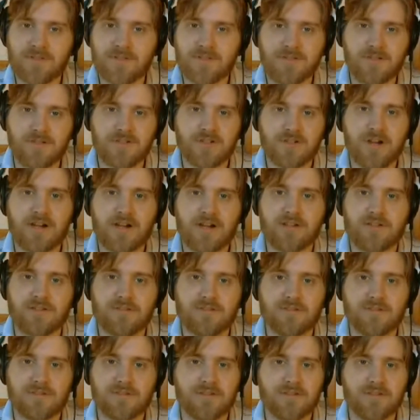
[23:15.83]
They're just trying
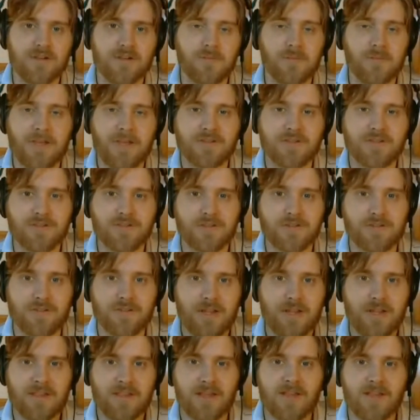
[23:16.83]
to you know make sure
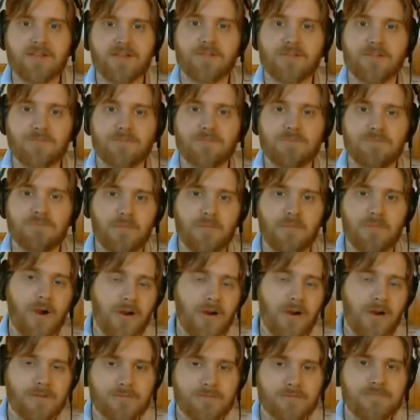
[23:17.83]
that they
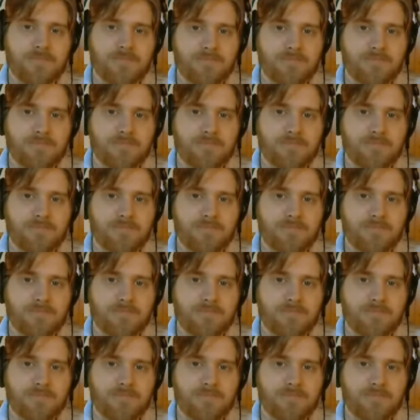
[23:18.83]
are